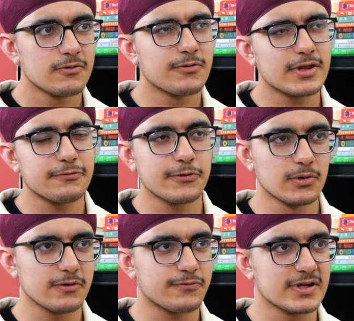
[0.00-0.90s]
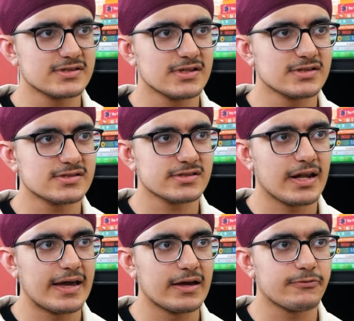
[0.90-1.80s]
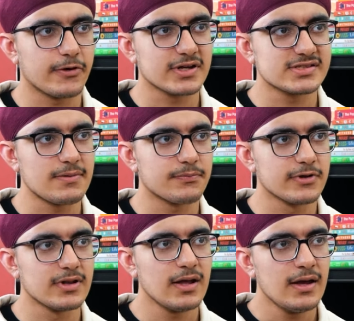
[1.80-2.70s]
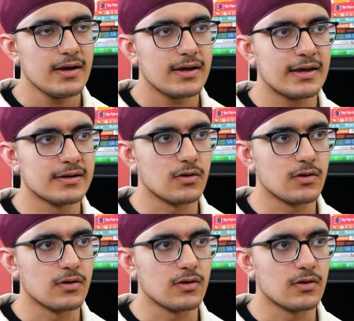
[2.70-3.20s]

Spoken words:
With a few differences, like for example, in